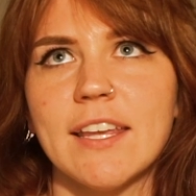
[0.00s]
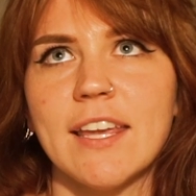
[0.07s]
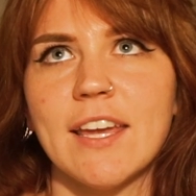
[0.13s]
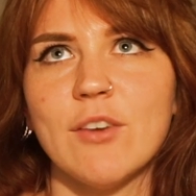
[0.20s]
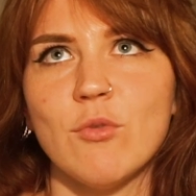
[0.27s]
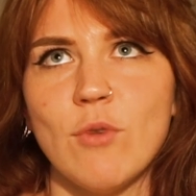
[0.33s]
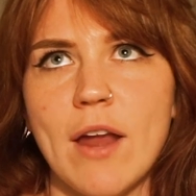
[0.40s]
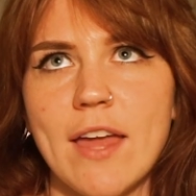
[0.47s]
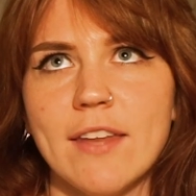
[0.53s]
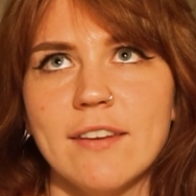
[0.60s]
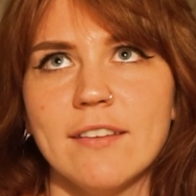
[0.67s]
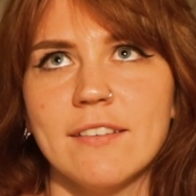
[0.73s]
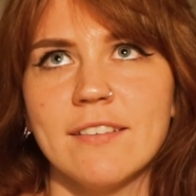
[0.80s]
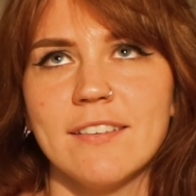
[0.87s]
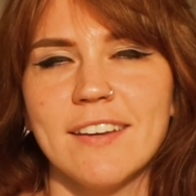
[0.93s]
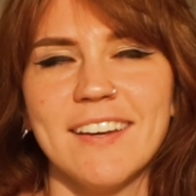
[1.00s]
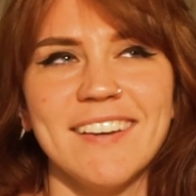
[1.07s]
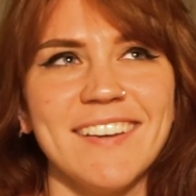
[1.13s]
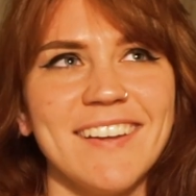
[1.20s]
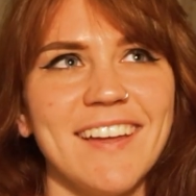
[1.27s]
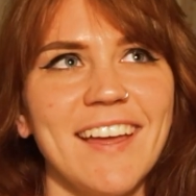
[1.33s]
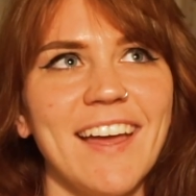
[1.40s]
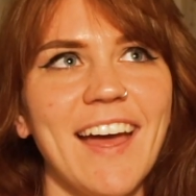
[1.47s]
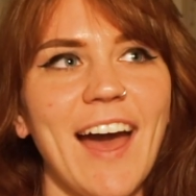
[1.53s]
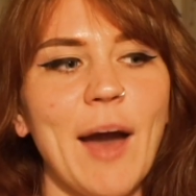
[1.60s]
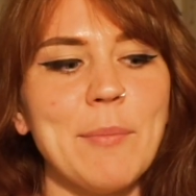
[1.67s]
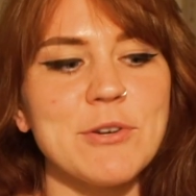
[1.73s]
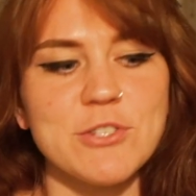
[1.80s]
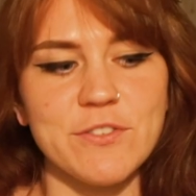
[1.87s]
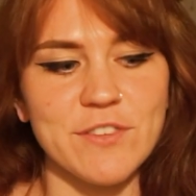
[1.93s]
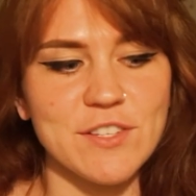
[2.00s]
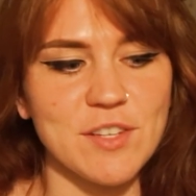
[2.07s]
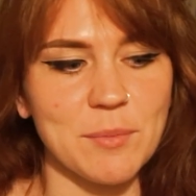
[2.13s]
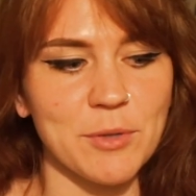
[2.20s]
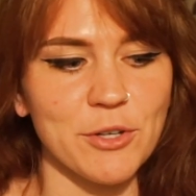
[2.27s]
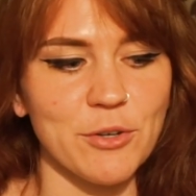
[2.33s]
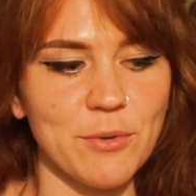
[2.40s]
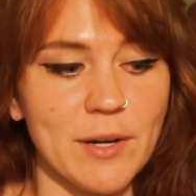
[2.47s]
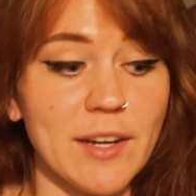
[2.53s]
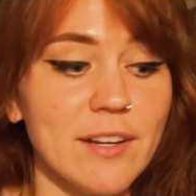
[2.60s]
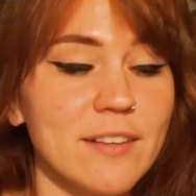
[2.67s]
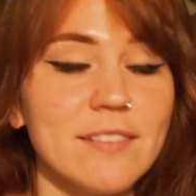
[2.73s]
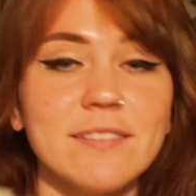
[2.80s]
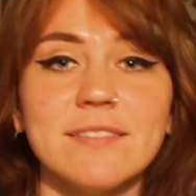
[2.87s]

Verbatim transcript: get read. How much of this I'm gonna read.